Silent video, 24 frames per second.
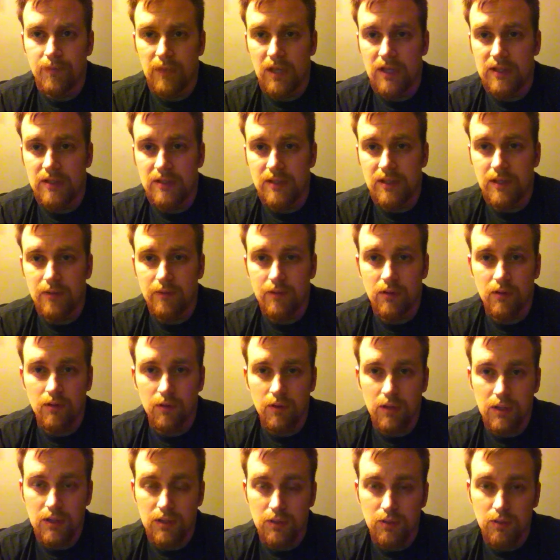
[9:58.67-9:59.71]
it's
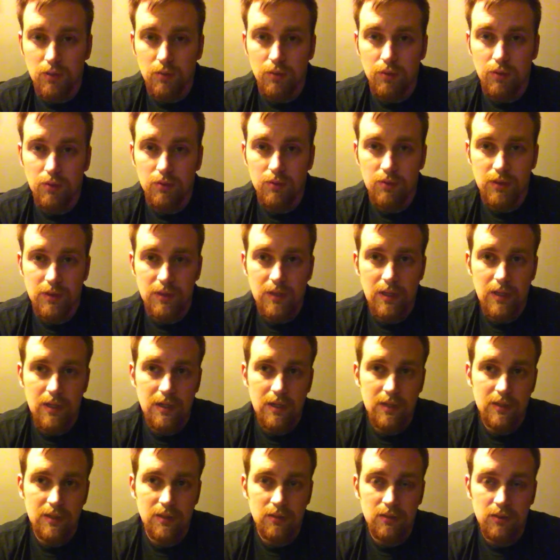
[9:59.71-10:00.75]
definitely doable.
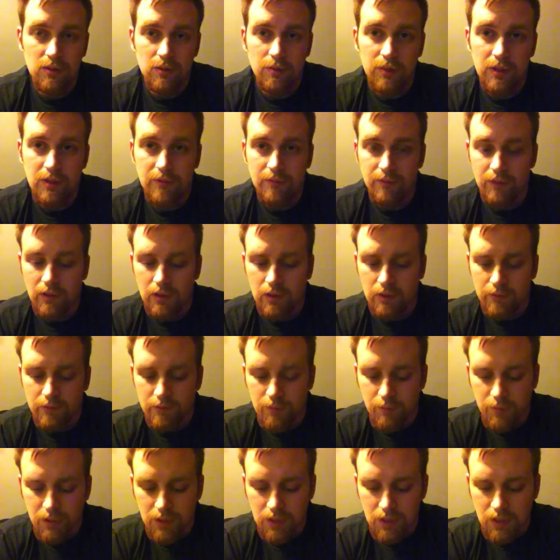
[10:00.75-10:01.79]
It is a little bit
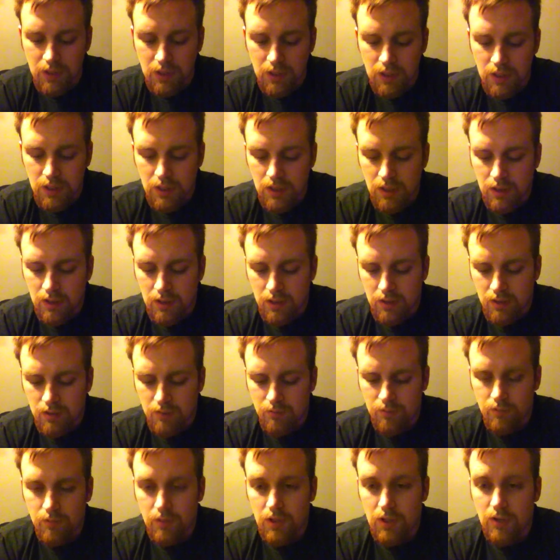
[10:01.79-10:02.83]
involved, but
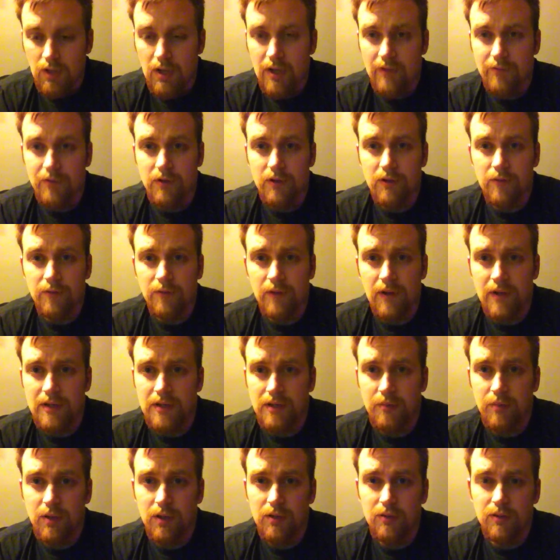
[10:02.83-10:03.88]
you know, after you
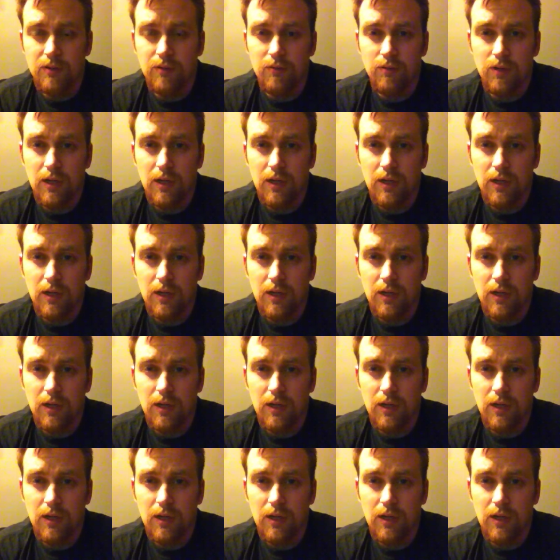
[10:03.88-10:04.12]
find about the